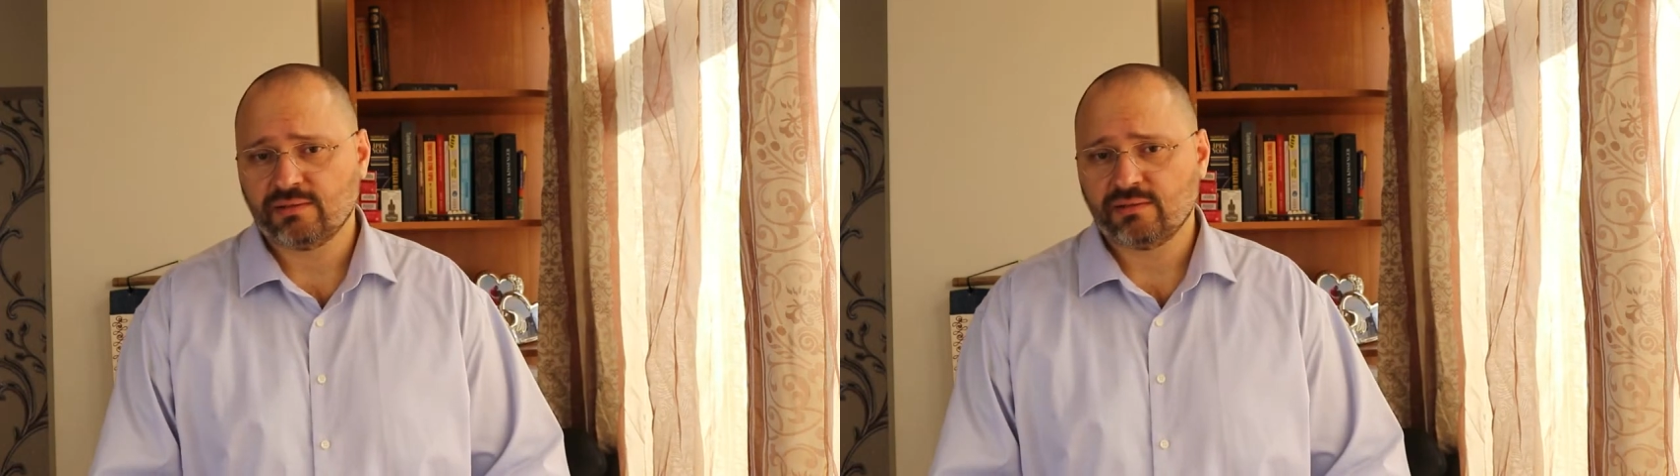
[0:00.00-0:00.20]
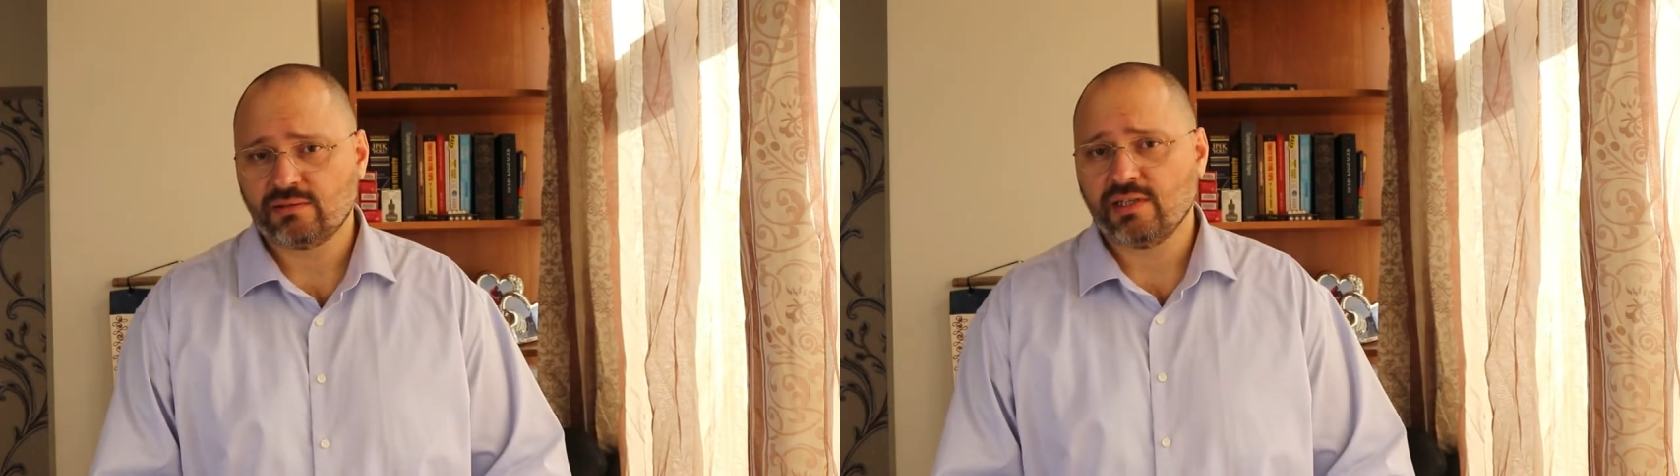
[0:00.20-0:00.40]

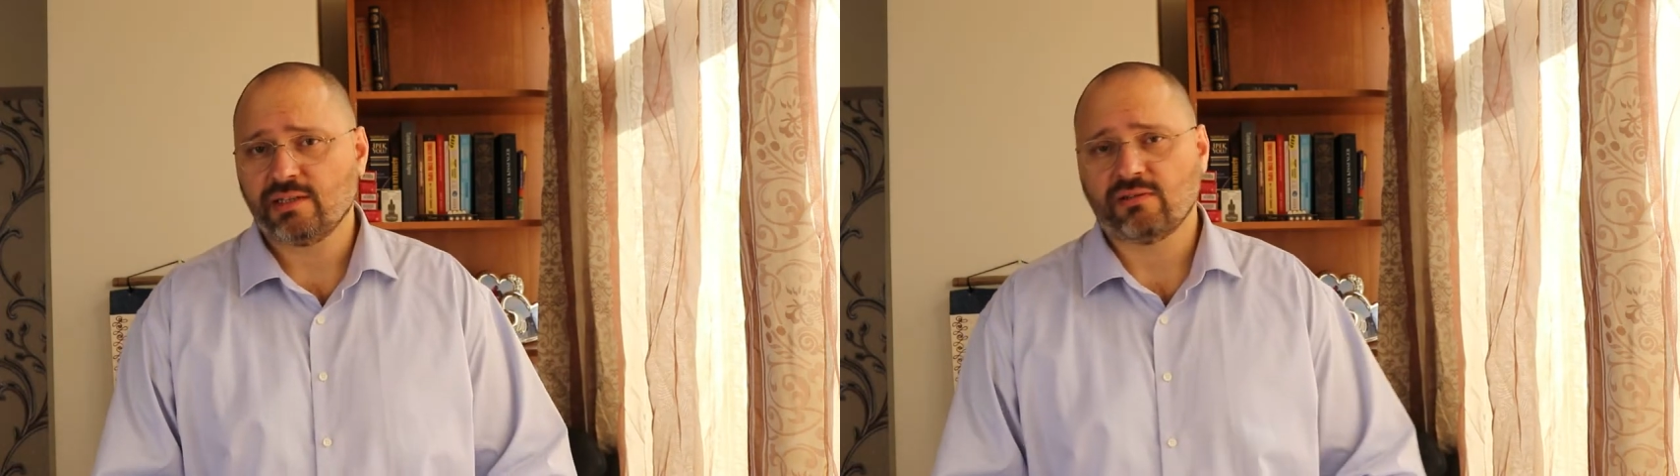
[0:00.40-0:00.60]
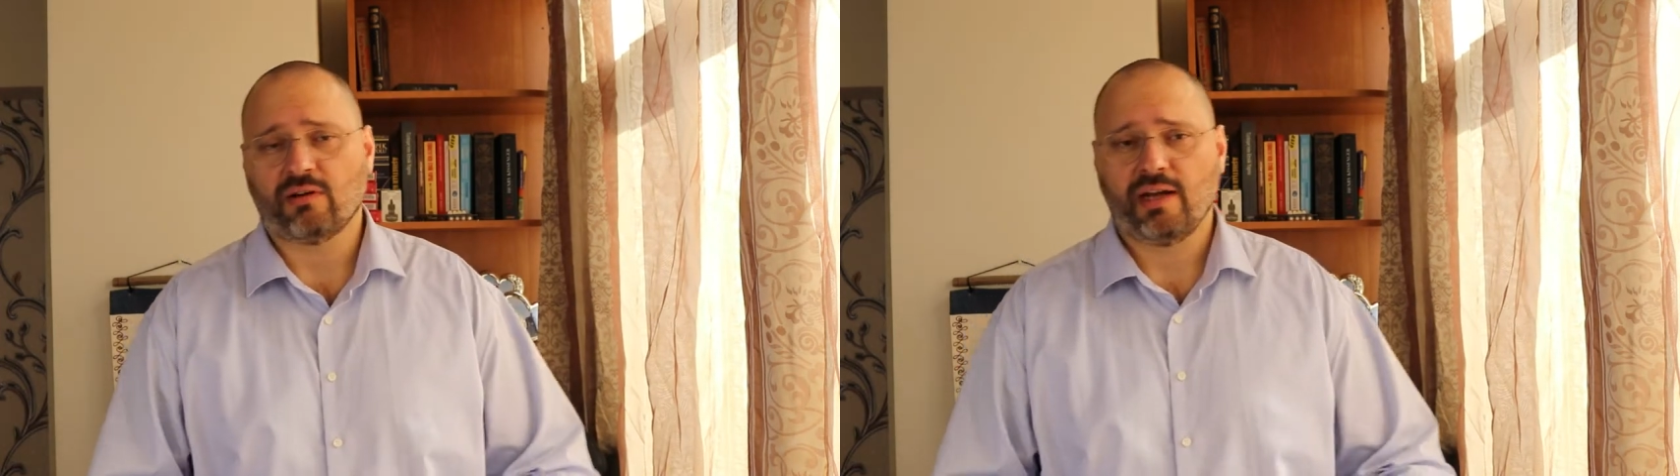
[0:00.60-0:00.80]

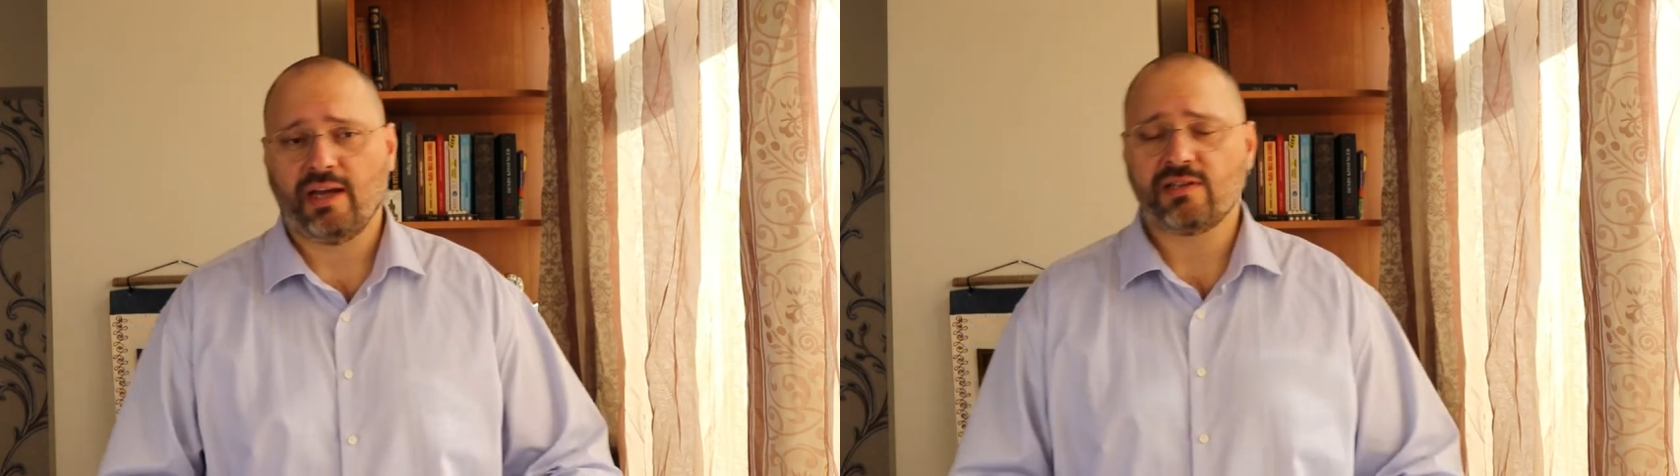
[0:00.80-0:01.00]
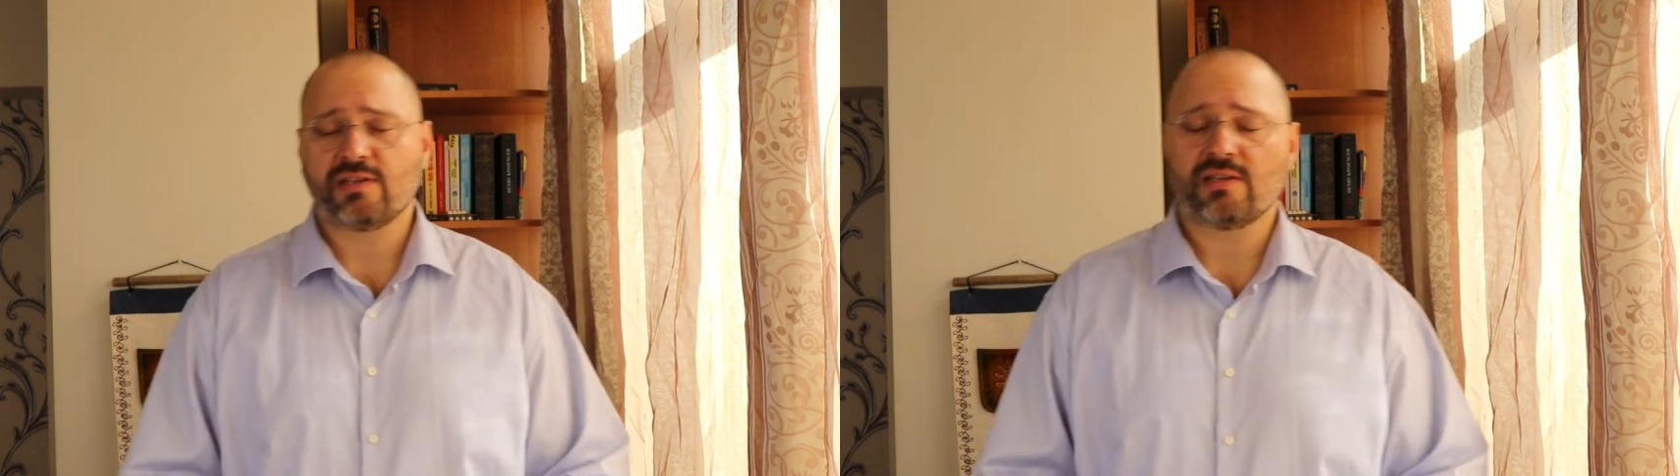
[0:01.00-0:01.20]
request
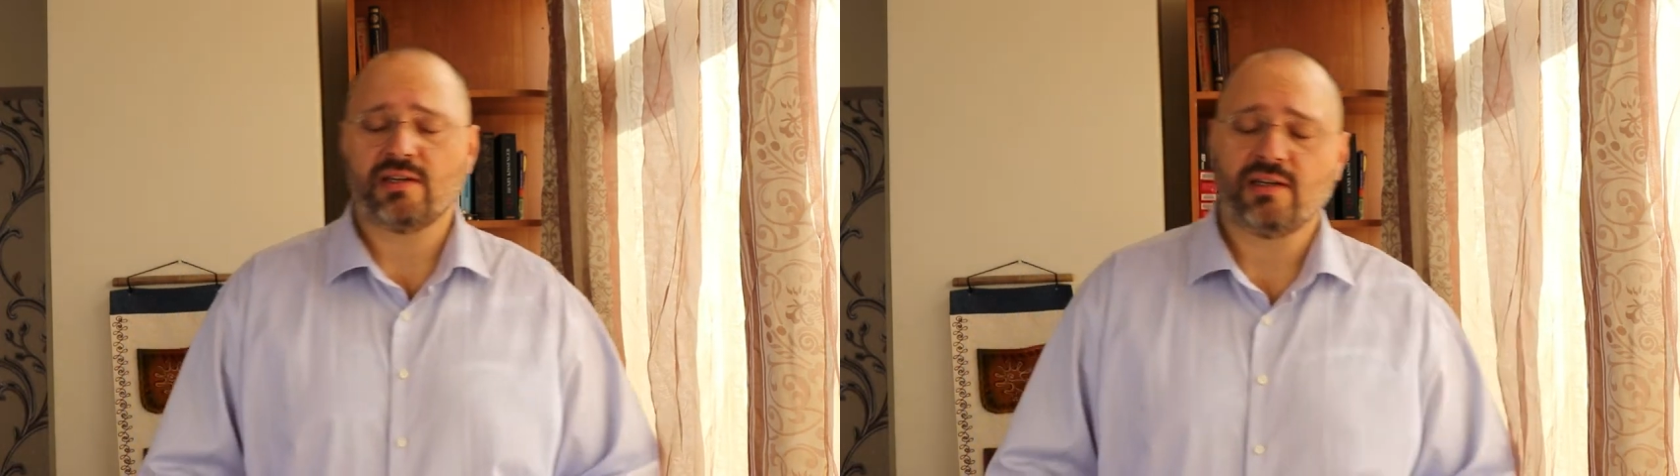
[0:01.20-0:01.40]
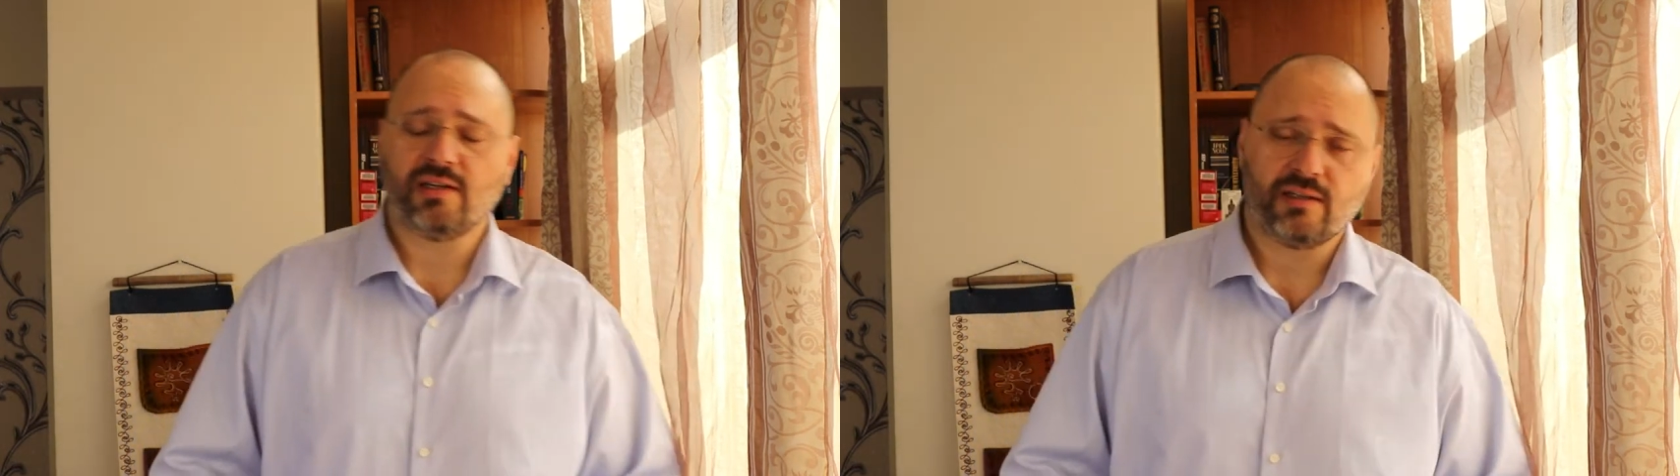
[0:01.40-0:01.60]
or
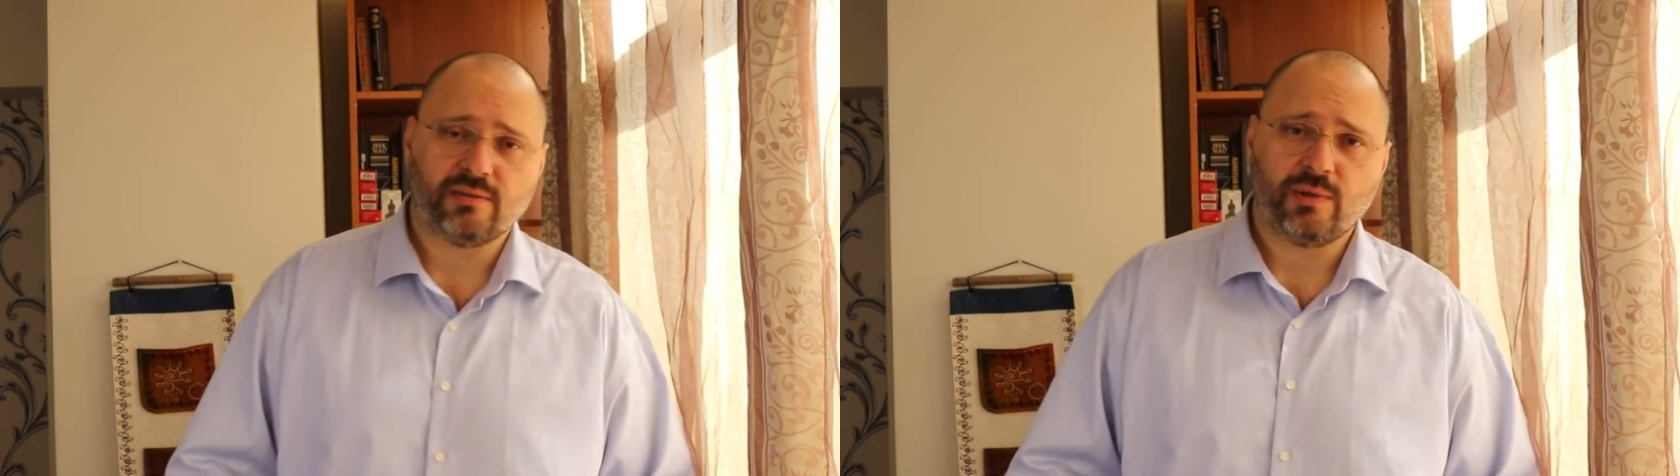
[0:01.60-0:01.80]
ask uh,